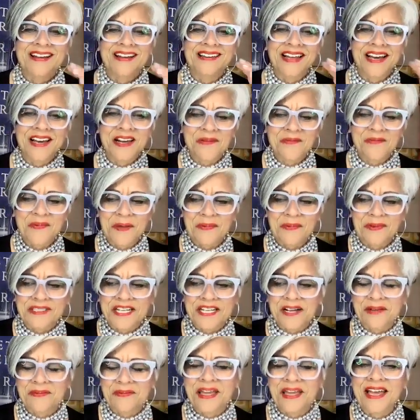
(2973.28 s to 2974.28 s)
A lot of people
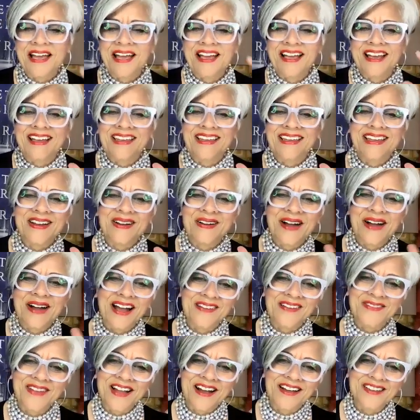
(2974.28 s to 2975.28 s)
tell me, you know,
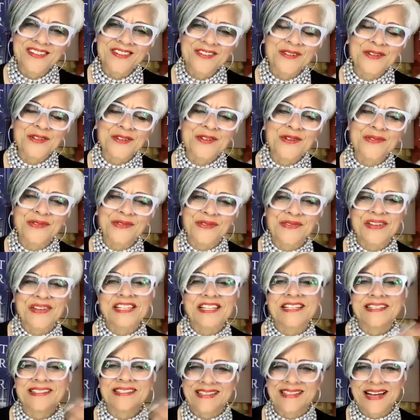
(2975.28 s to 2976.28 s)
I've gone through 2
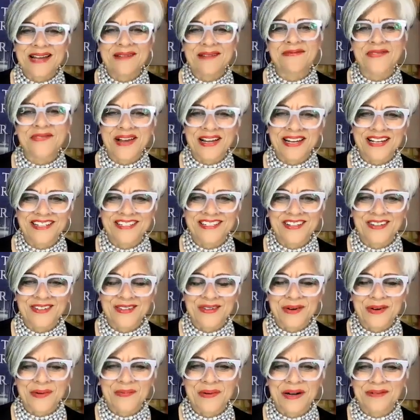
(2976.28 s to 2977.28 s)
revisions and I'm ready to go
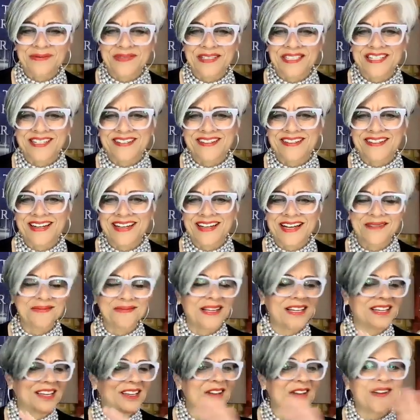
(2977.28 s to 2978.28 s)
to a publisher. And I'm
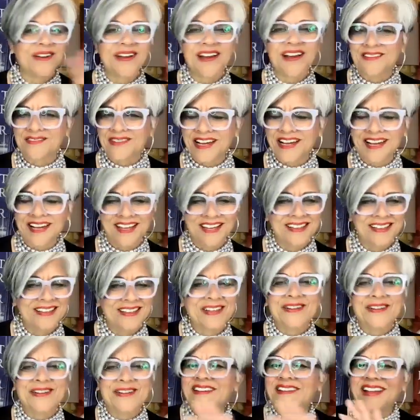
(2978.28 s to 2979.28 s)
like, you're not ready.
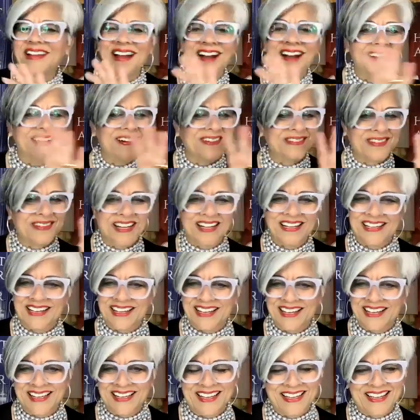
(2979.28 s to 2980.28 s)
You're not
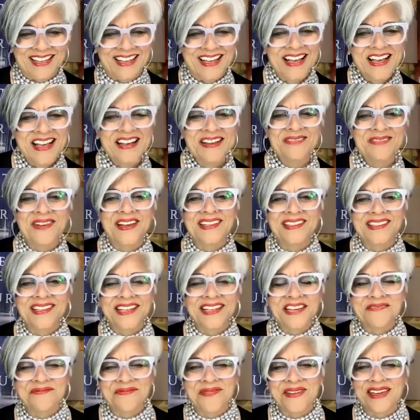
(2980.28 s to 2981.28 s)
ready.
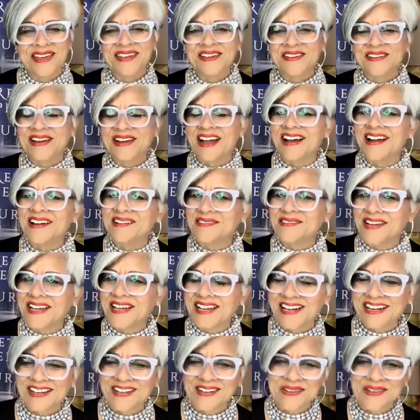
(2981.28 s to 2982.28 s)
Believe me, you're not
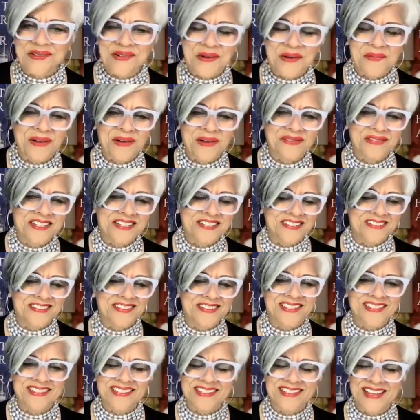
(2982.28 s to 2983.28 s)
ready to go to a publisher
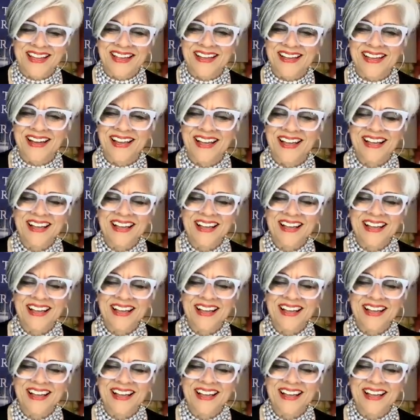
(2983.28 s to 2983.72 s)
just yet.